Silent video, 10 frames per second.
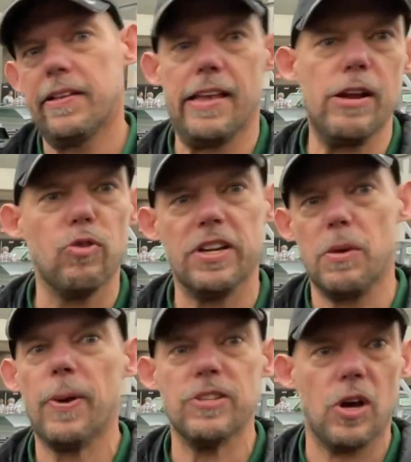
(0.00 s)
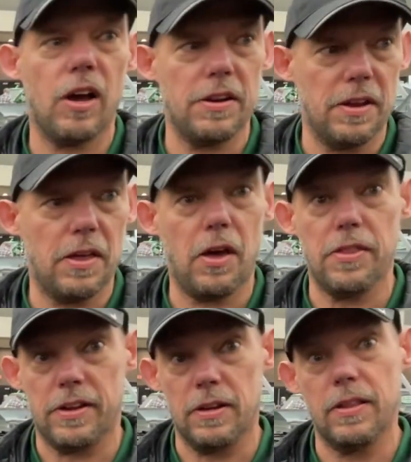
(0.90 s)
It really depends on
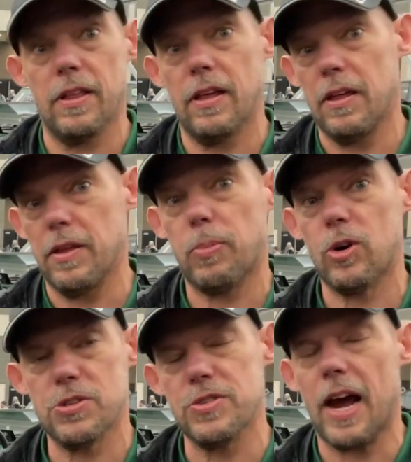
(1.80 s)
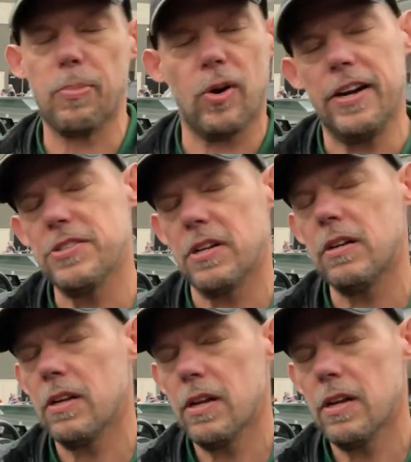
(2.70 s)
the person's operation.